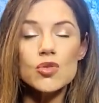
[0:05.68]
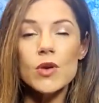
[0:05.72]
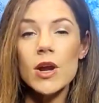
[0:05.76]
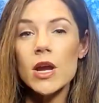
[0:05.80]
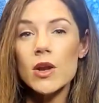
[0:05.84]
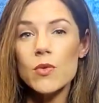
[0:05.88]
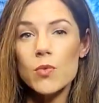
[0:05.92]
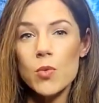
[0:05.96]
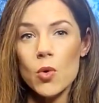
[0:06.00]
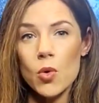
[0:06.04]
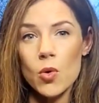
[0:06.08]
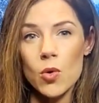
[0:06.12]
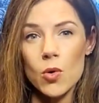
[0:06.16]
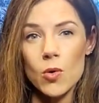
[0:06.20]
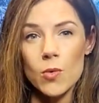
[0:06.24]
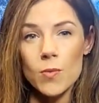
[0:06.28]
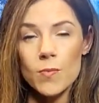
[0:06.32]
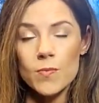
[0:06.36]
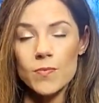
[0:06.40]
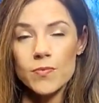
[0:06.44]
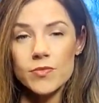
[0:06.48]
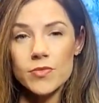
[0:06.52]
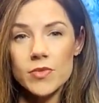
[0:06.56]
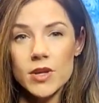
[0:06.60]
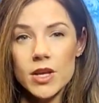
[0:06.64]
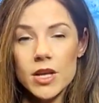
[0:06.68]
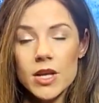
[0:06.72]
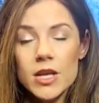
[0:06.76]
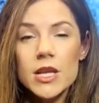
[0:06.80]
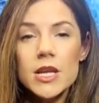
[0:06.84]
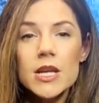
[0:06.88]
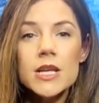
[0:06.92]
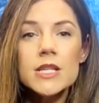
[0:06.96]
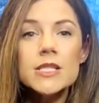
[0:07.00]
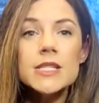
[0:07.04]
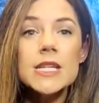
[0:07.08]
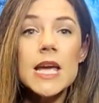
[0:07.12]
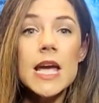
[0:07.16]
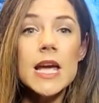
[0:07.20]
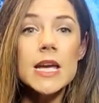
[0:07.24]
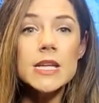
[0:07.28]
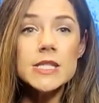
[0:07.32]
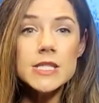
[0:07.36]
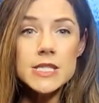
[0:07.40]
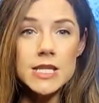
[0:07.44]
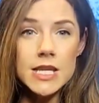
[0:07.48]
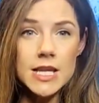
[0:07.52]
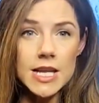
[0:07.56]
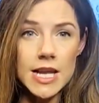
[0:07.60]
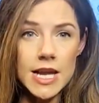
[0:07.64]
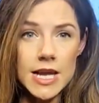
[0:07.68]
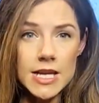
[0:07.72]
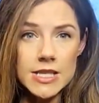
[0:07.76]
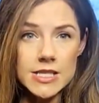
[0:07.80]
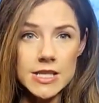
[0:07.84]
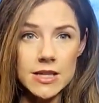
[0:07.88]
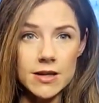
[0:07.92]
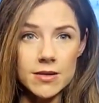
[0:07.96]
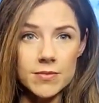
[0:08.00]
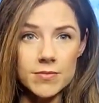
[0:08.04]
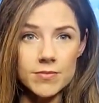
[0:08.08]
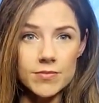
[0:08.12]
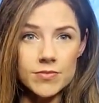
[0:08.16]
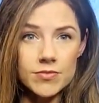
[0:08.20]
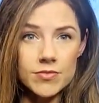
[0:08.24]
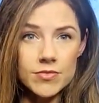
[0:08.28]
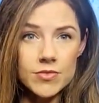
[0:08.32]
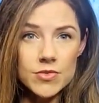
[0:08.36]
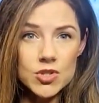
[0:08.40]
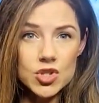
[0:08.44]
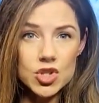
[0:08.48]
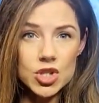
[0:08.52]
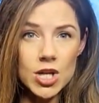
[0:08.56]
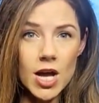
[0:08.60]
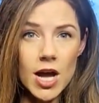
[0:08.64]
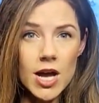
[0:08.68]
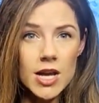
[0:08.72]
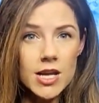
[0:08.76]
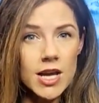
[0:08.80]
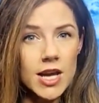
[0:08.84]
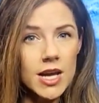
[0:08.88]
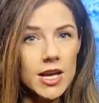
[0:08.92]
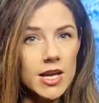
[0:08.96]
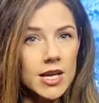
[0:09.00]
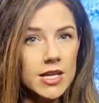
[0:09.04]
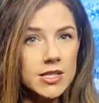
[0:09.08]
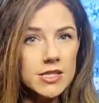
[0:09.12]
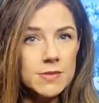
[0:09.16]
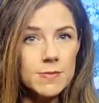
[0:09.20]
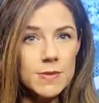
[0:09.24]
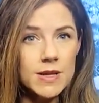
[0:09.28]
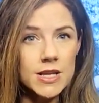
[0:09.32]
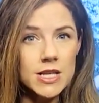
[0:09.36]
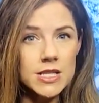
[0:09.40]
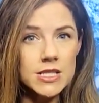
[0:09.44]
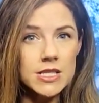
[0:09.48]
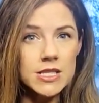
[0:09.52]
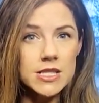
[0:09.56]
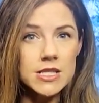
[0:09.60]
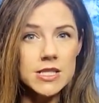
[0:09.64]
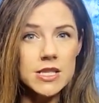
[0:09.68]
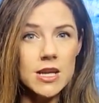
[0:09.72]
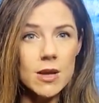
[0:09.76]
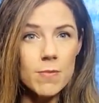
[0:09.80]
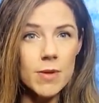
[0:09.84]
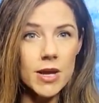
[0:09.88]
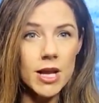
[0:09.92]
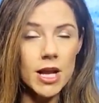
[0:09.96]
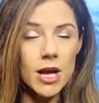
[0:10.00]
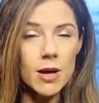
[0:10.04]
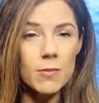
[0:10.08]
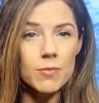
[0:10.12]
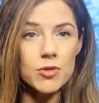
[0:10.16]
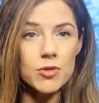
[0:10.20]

trade war. It is escalating. China has been stepping